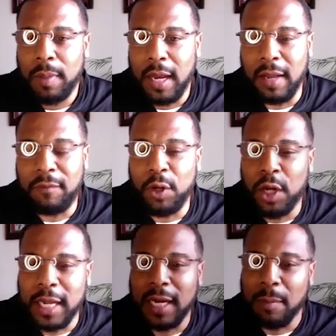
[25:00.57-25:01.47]
if you
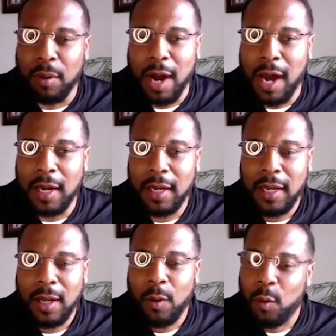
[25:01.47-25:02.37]
look at LeBron,
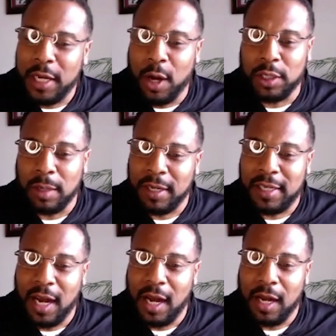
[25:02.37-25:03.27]
when he goes up to
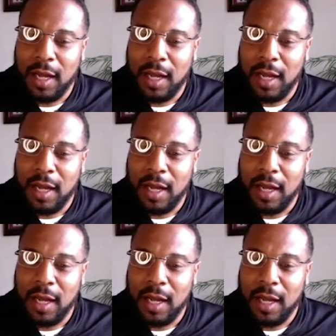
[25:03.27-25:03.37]
dunk,